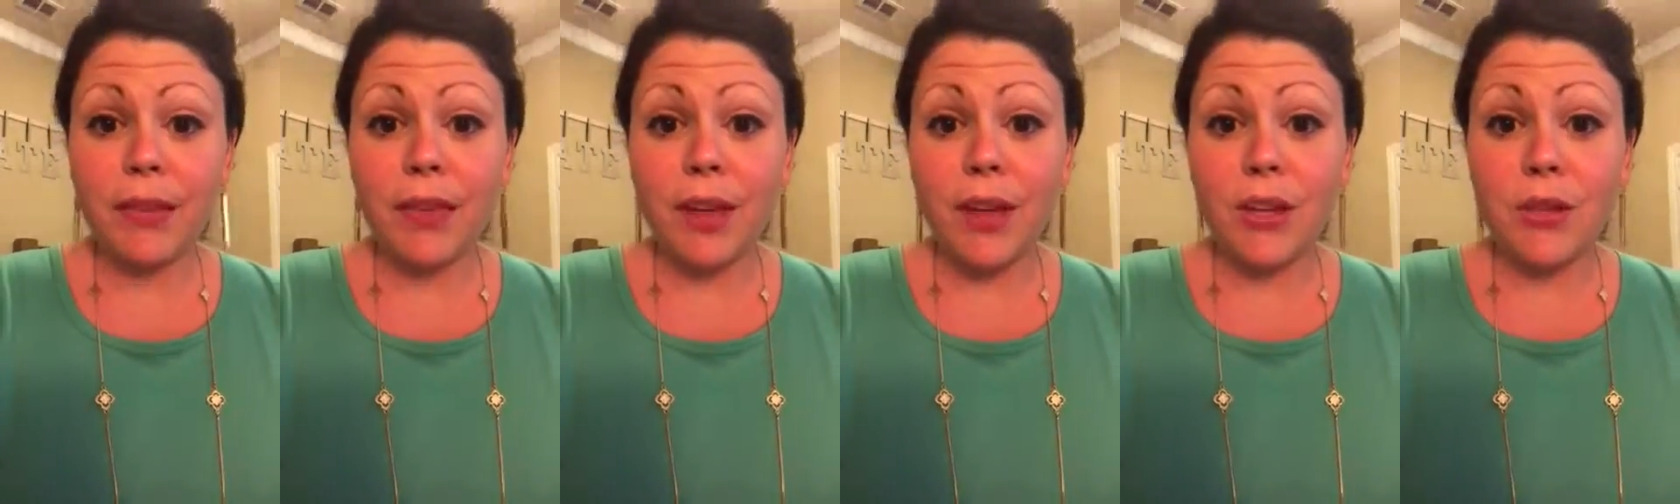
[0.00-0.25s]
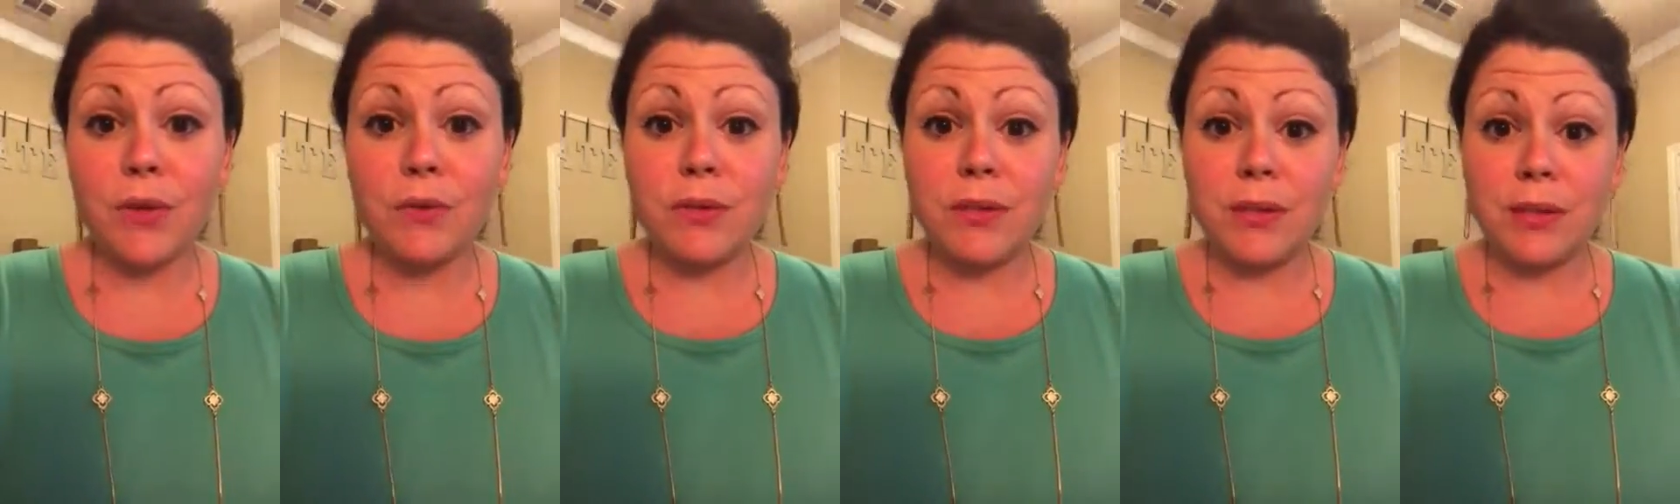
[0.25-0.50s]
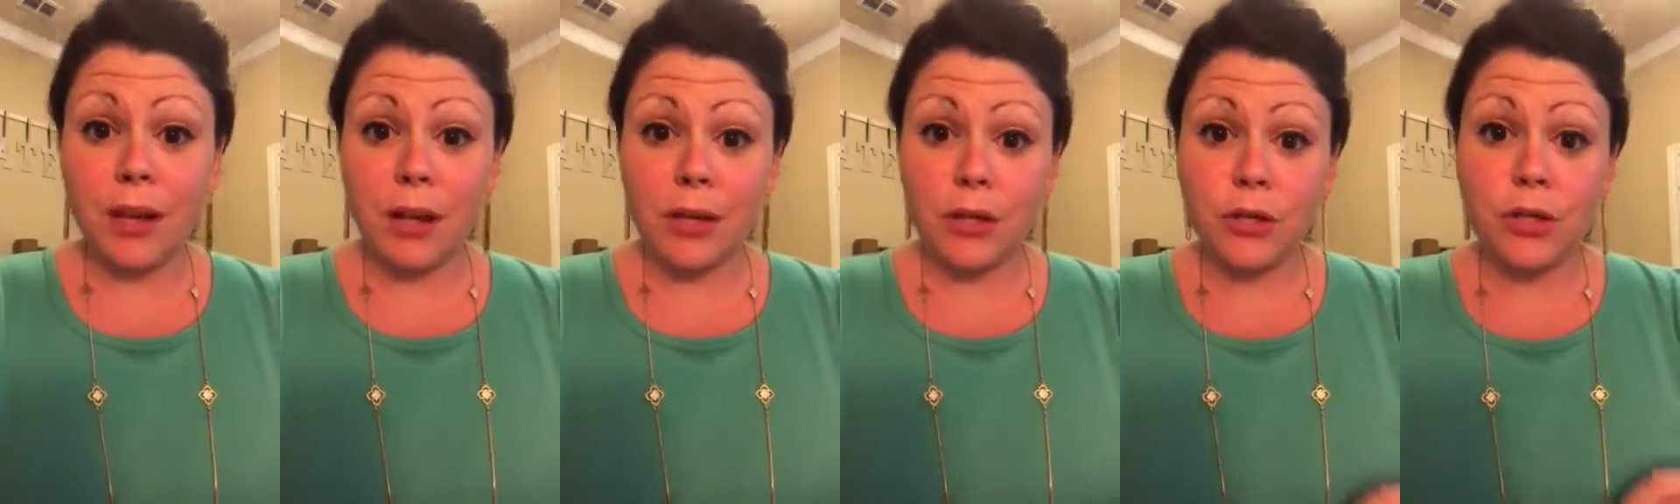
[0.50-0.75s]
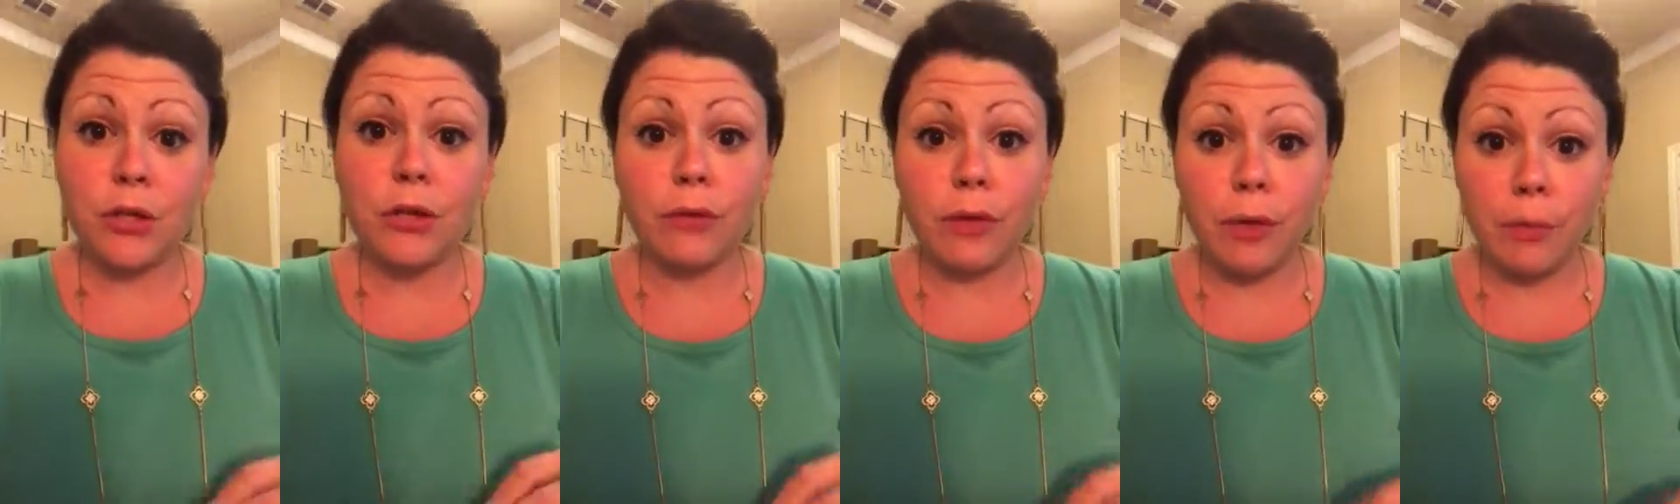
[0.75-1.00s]
that you desire
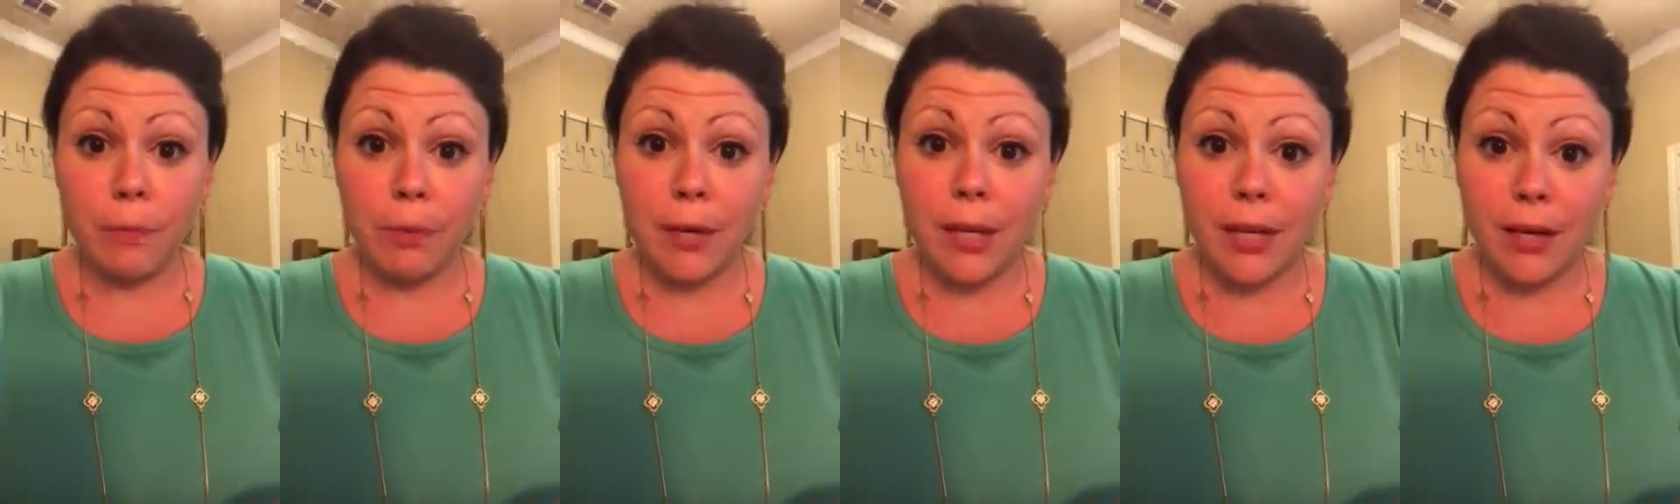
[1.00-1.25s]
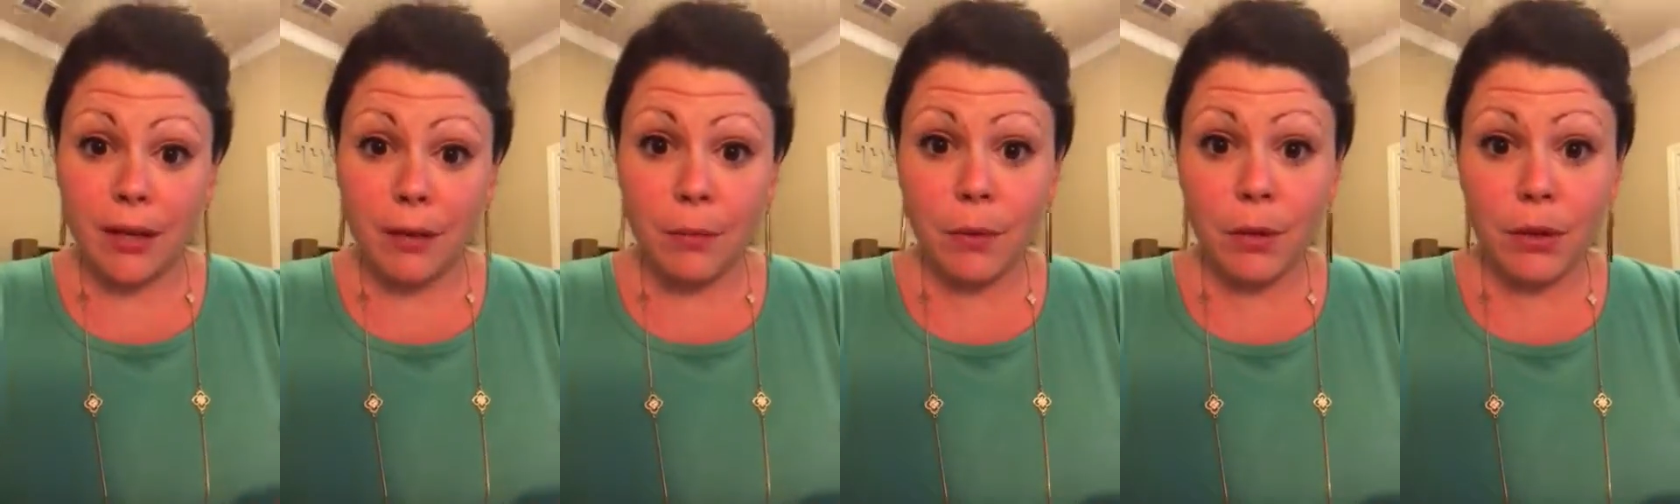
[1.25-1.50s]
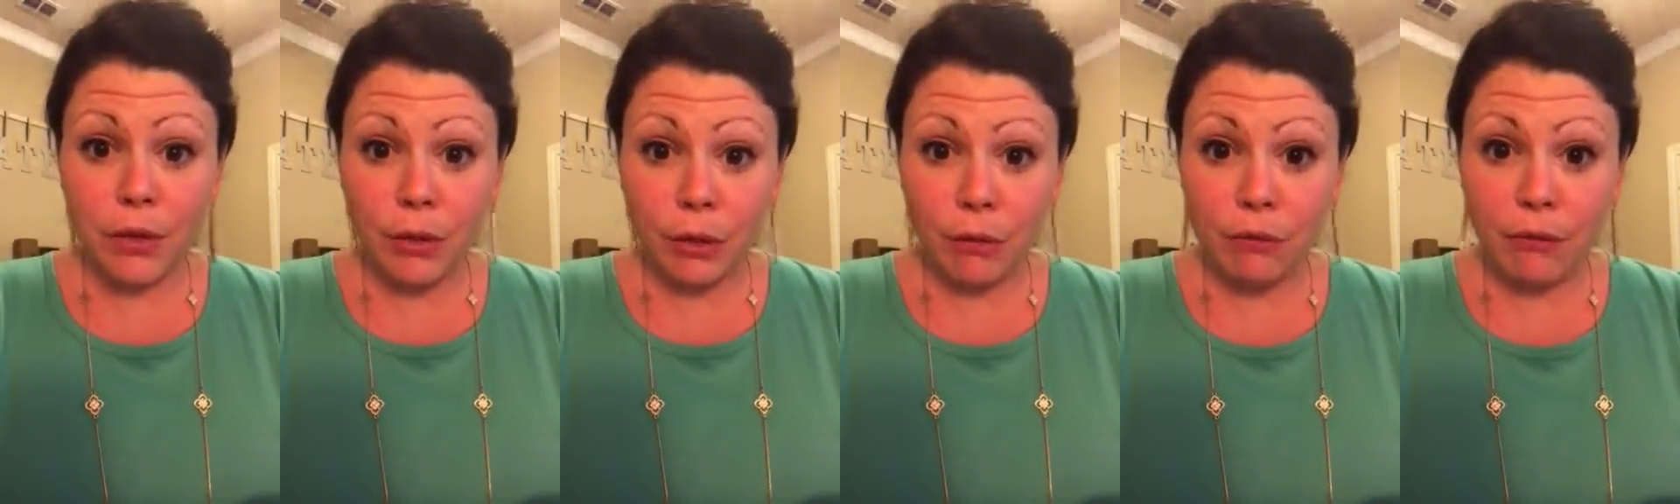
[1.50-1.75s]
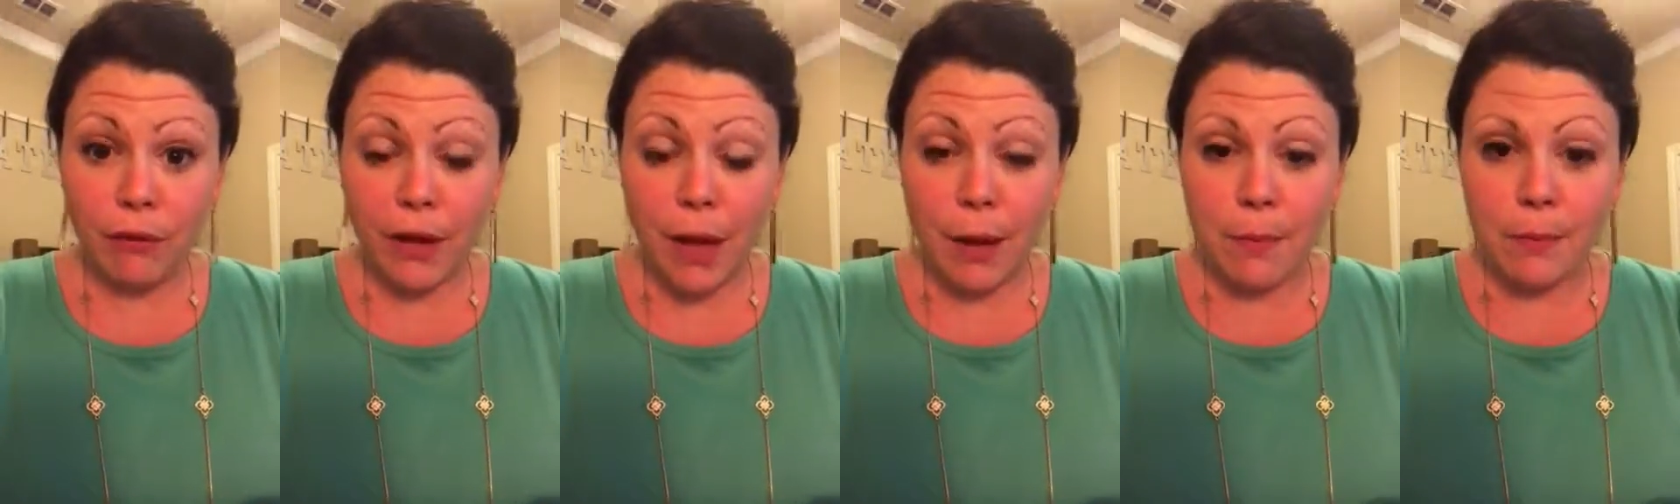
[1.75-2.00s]
to repeat with your
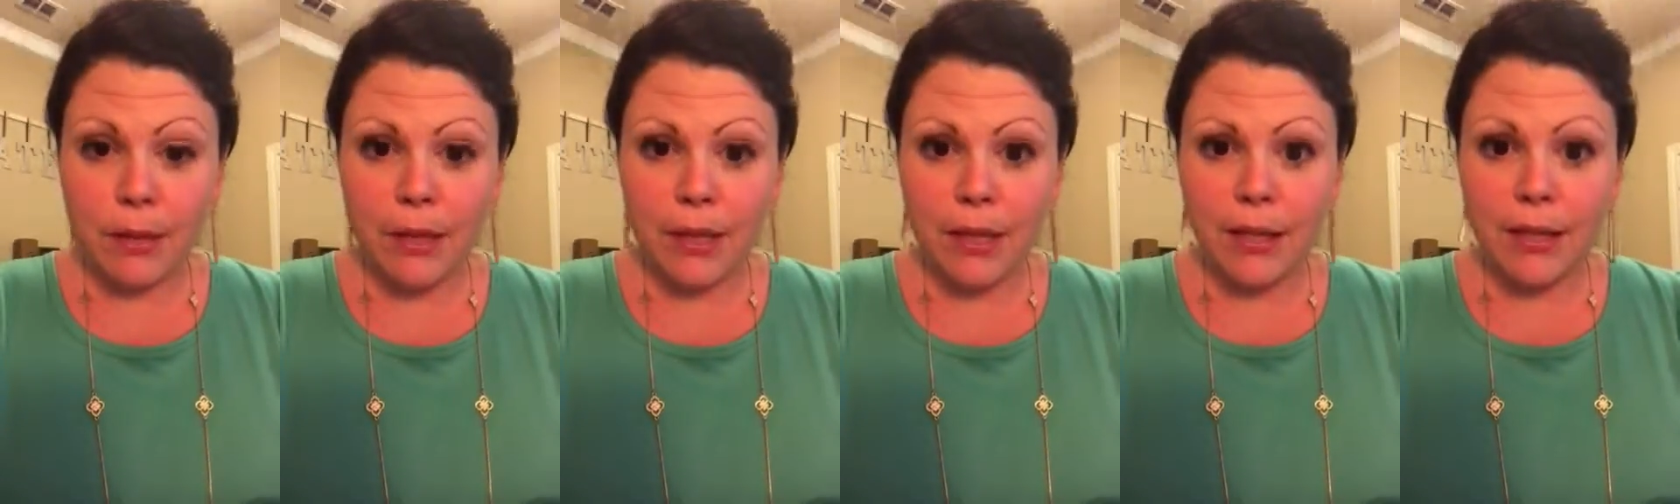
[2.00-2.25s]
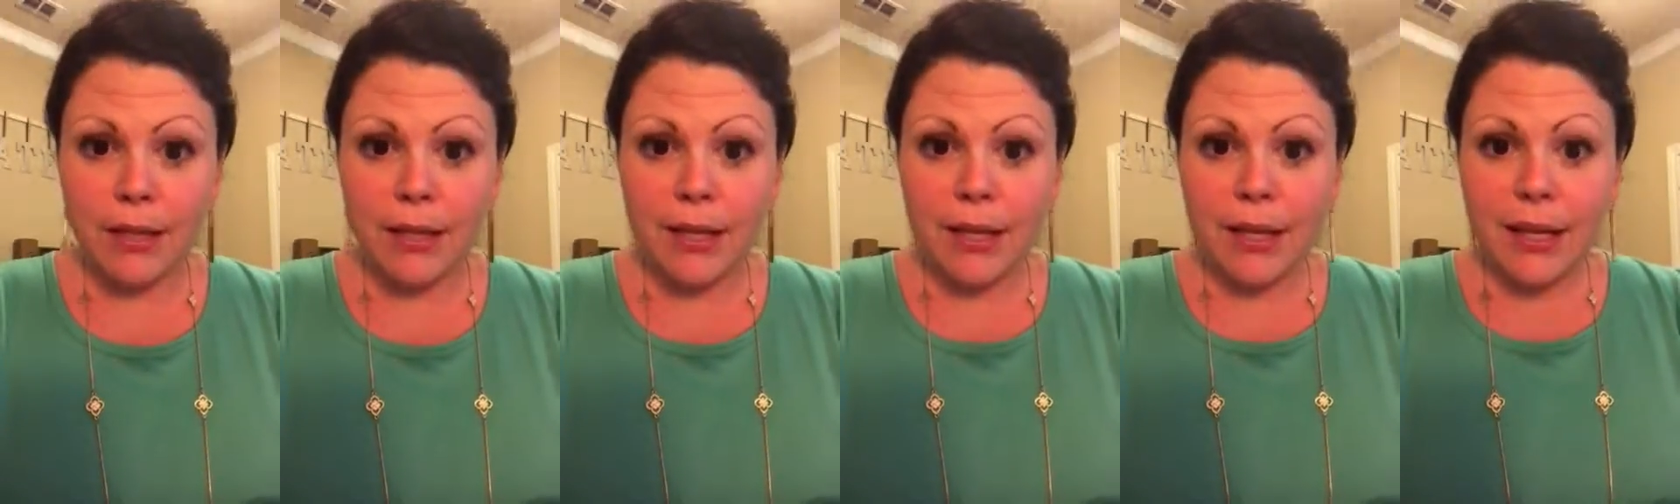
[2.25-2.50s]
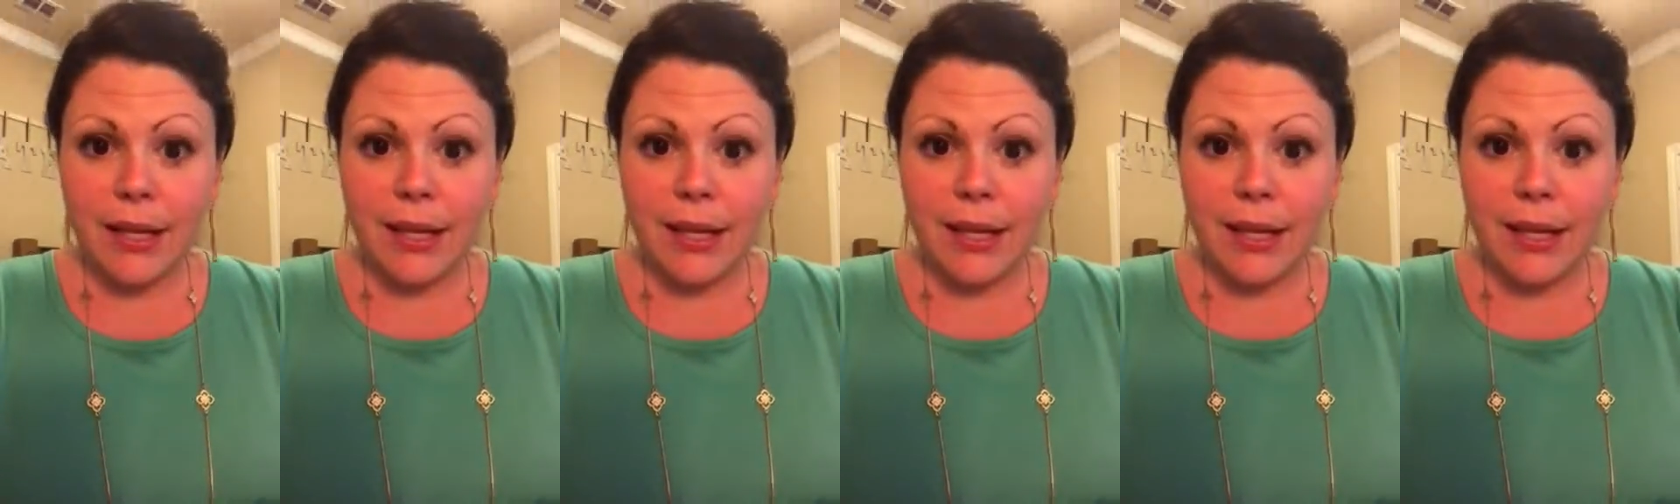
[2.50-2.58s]
family.